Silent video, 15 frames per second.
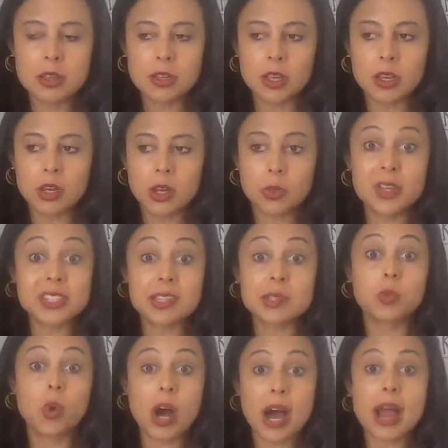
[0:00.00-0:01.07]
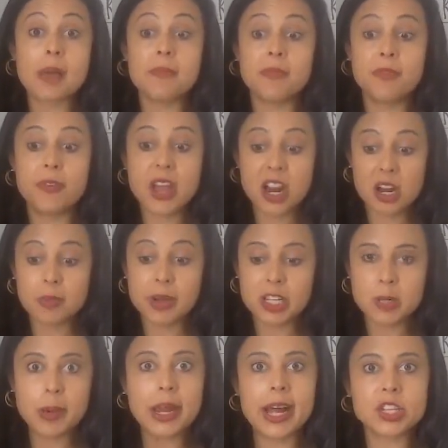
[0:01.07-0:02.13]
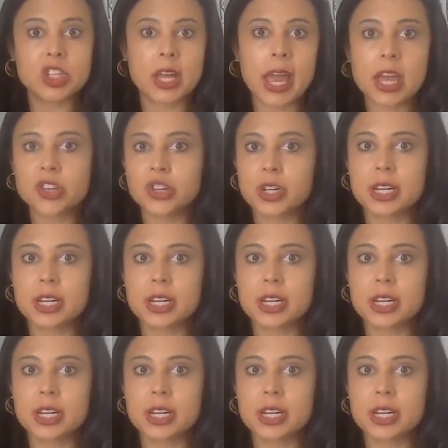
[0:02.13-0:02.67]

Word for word: you know, this is why I'm very much about education.